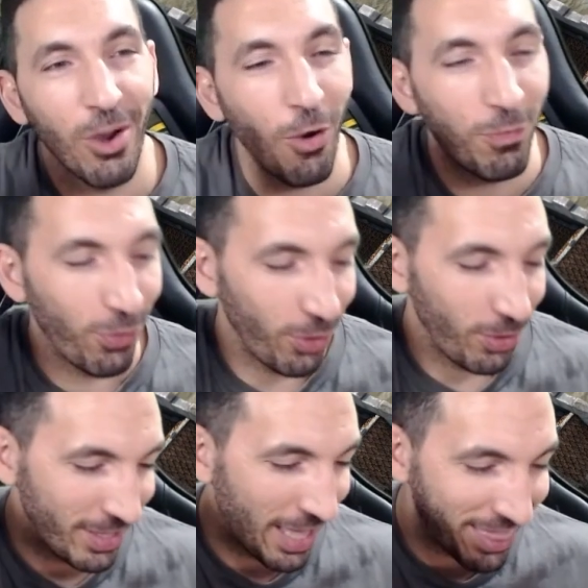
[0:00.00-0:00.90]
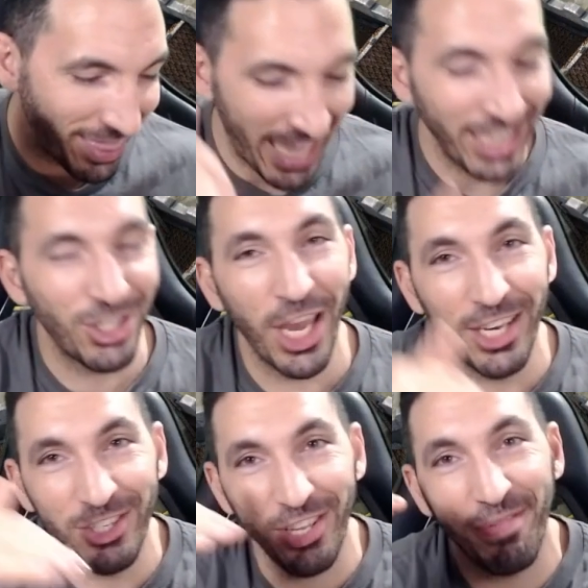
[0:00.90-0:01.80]
hopeful that they
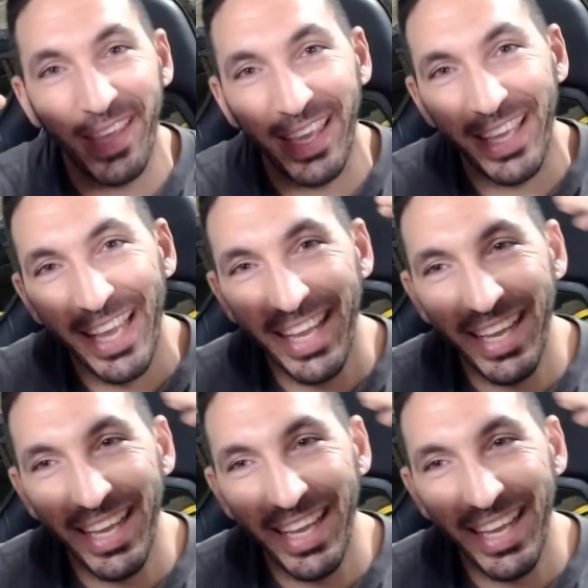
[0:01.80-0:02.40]
change something